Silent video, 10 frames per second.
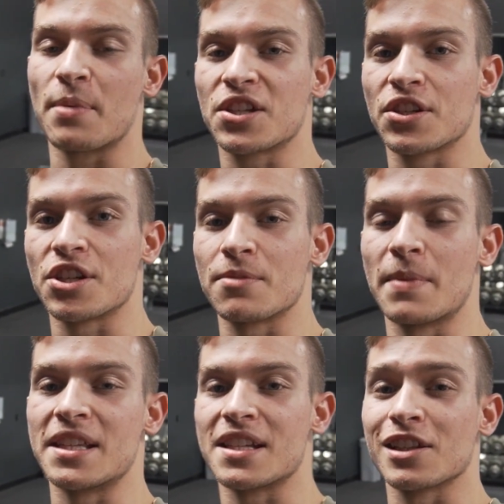basically just
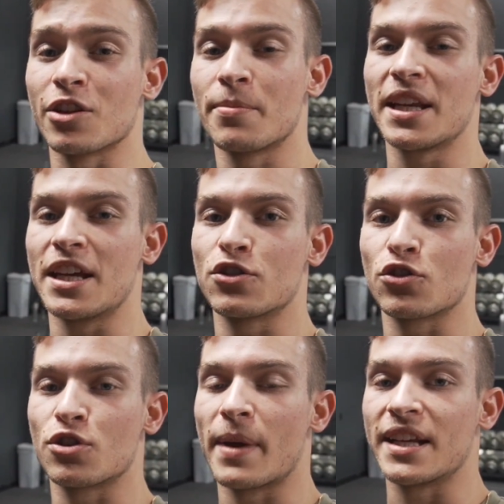means it's a little bit easier
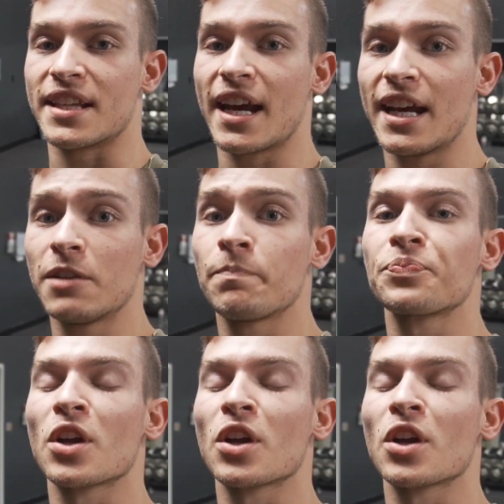to maintain